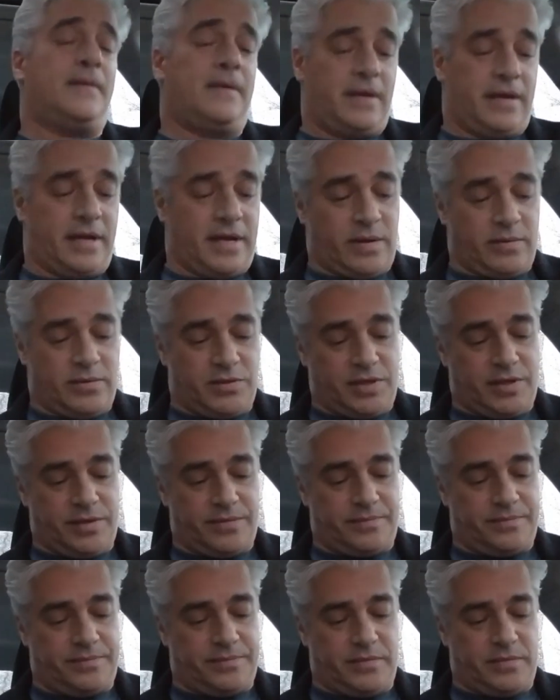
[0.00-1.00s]
And I was gonna
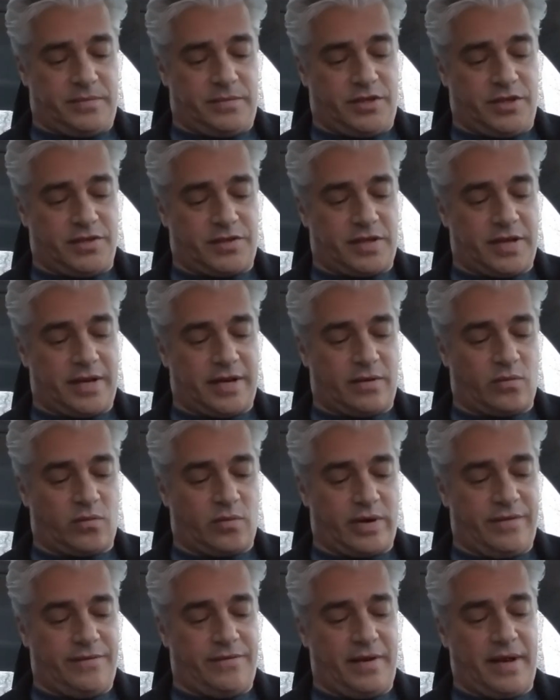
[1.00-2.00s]
just kind of
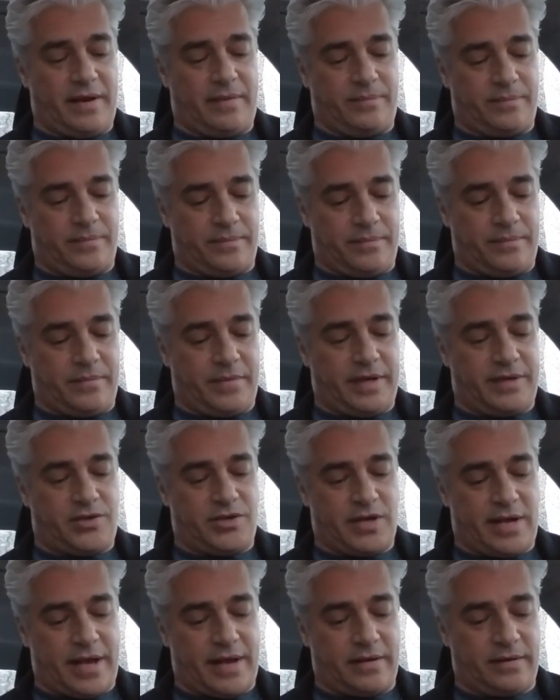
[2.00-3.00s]
revent my
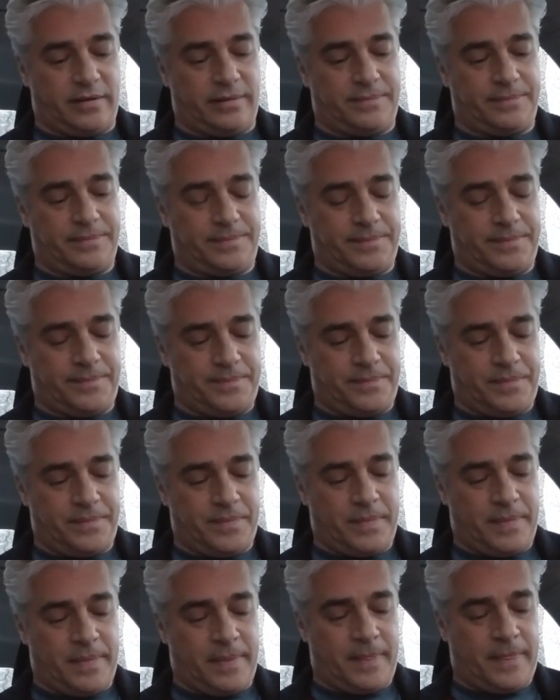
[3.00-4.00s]
channel,
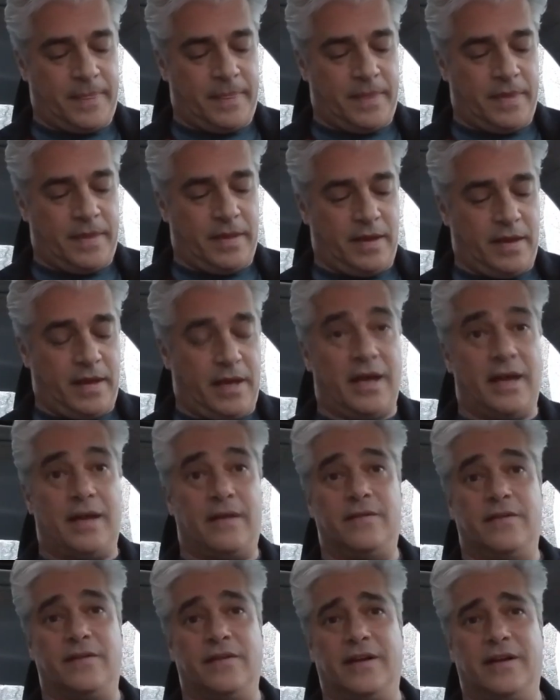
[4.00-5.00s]

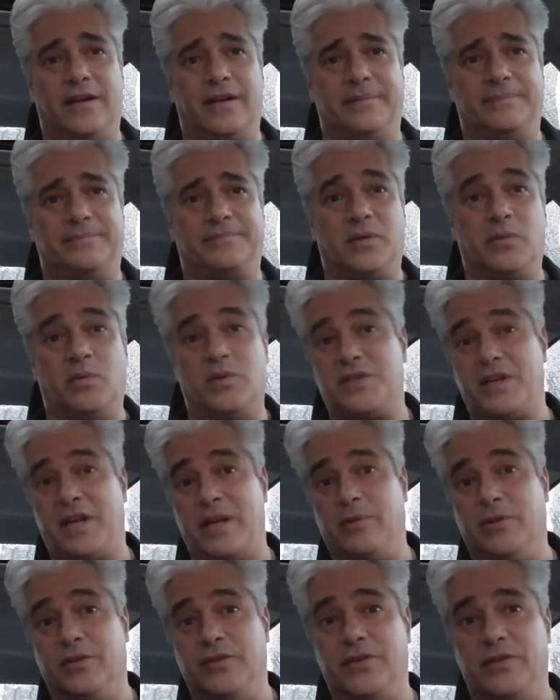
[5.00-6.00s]
and um, I wasn't
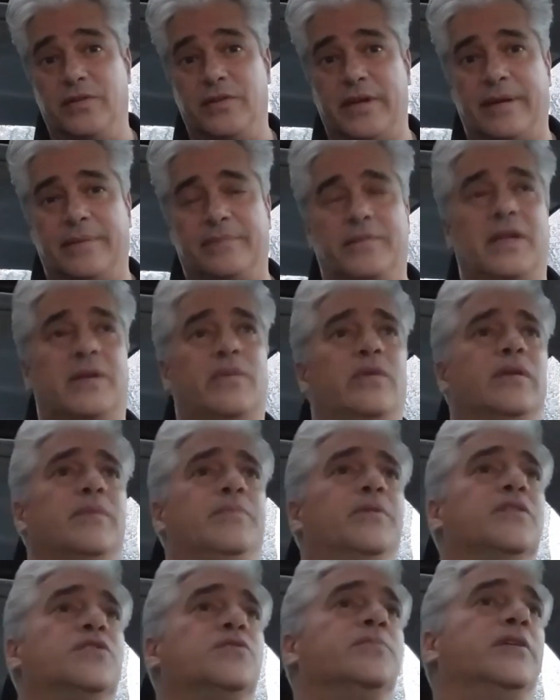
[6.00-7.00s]
able to do that, and that really
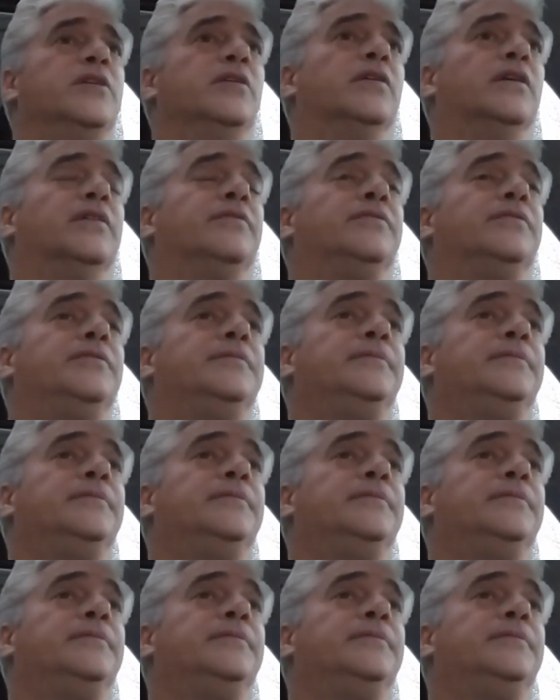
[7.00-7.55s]
pissed me off.